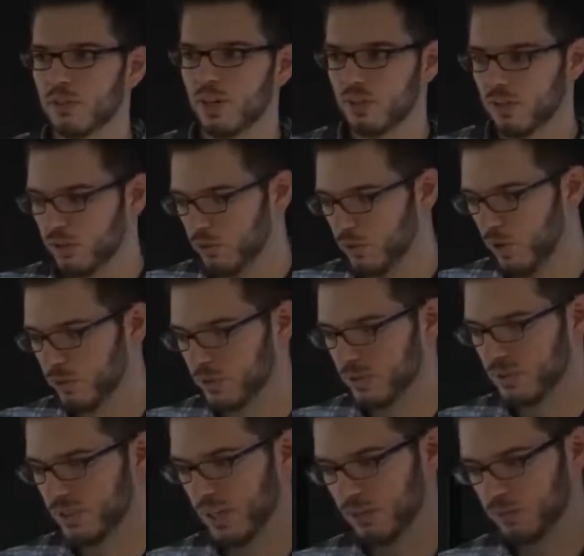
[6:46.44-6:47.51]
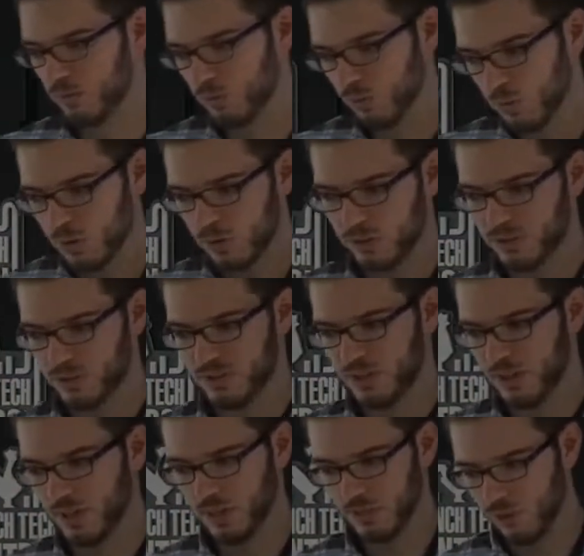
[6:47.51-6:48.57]
you notice that words
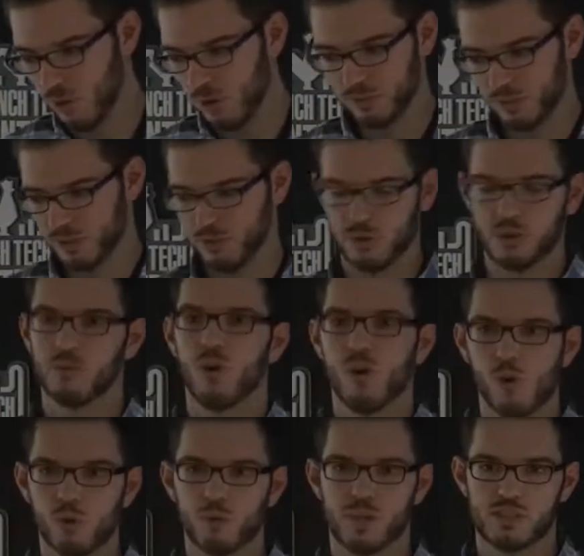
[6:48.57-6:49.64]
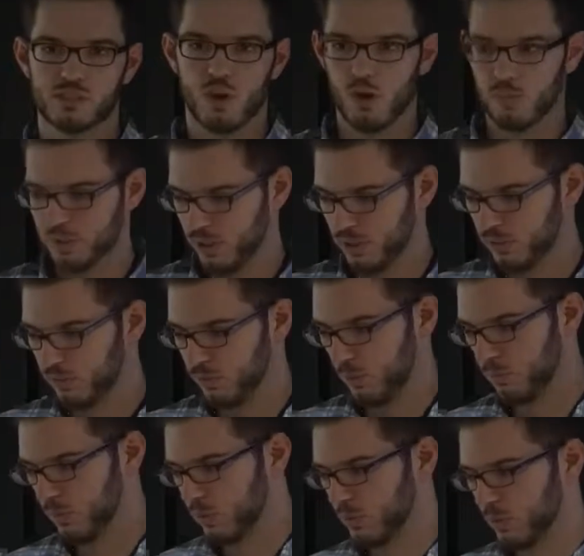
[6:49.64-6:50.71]
are often or always copied
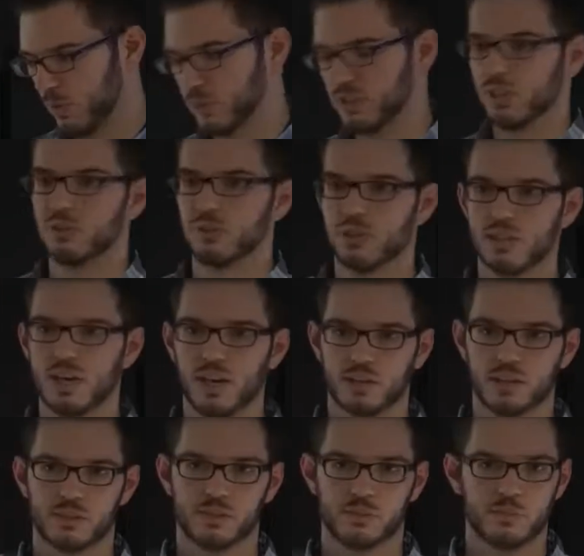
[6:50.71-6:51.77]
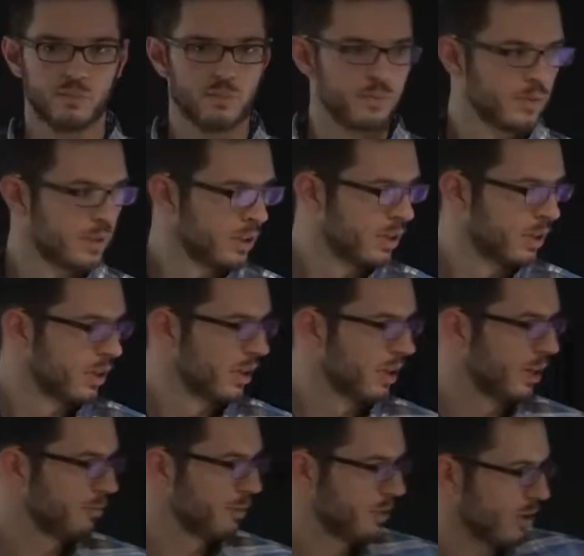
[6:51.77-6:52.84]
from the source into the target.
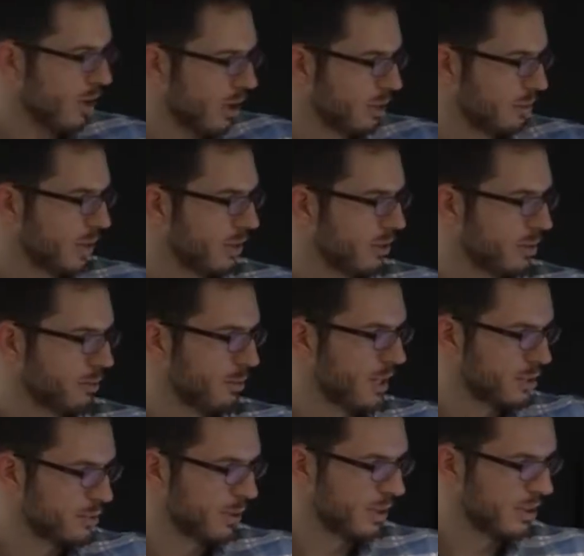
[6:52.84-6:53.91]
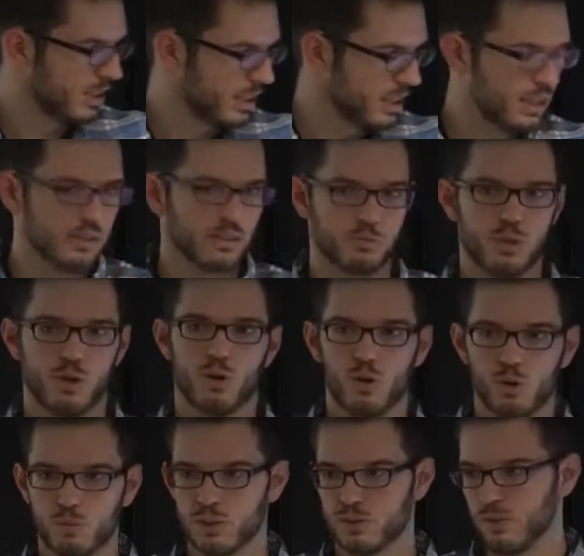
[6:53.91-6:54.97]
If we talk about a restaurant, The Eagle, we
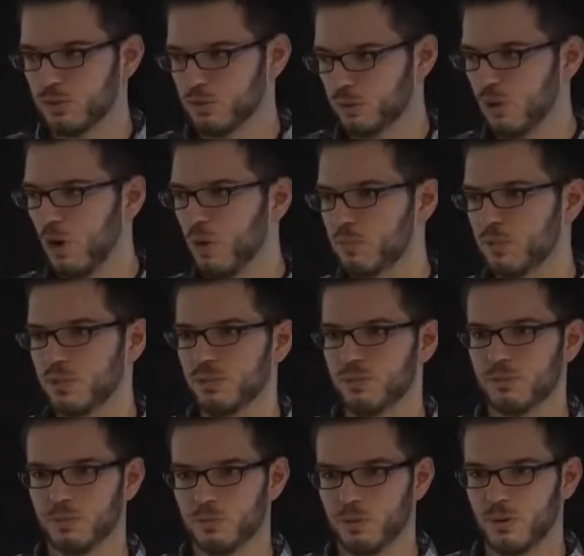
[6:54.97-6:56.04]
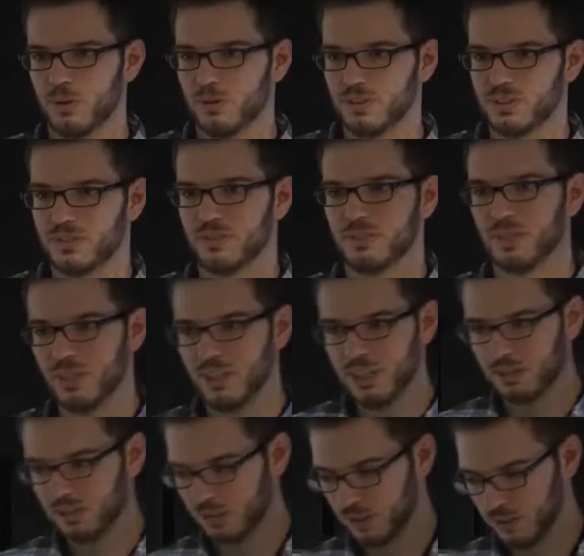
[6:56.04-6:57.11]
always want to copy the words The
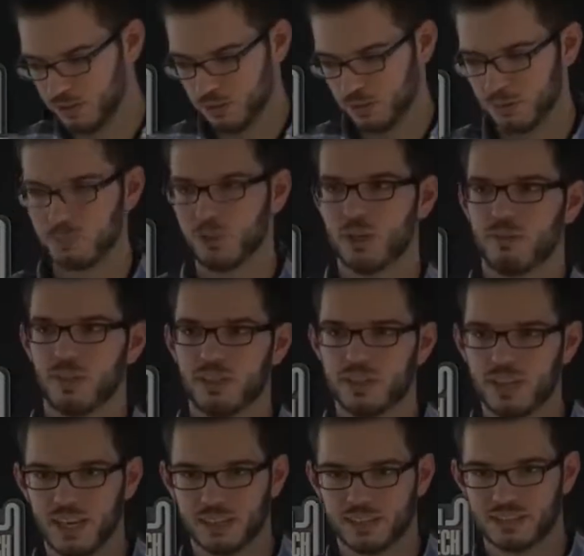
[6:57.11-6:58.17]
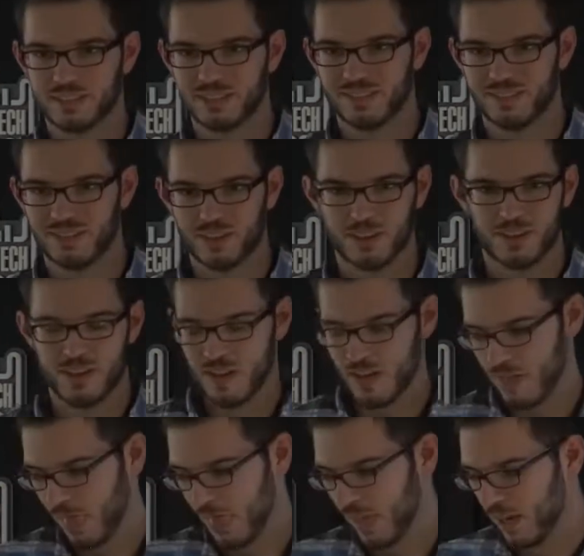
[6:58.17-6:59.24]
Eagle into the generated text.
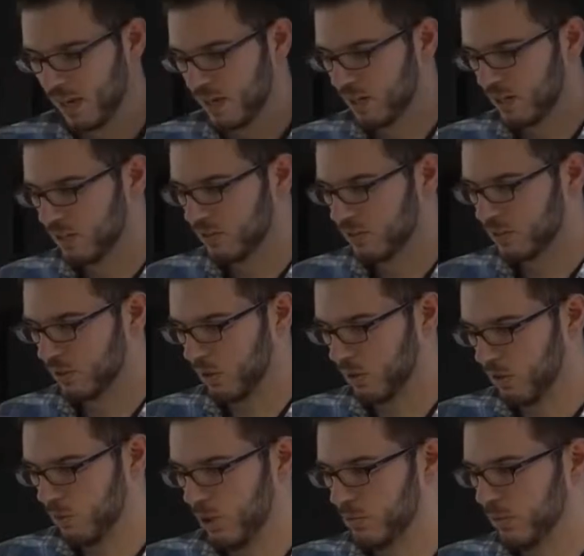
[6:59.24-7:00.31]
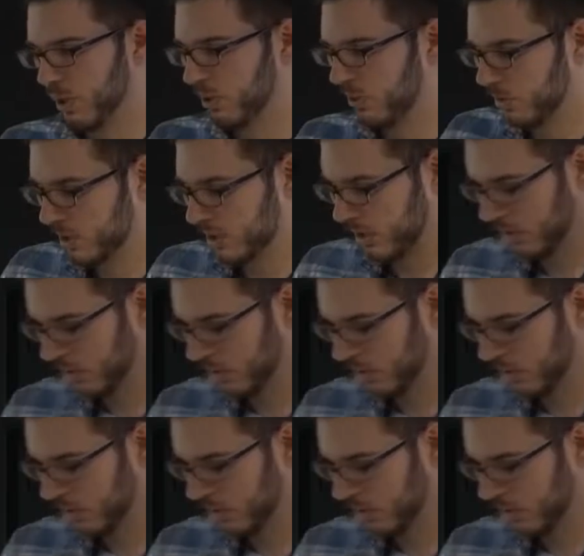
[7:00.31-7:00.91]
So what we're using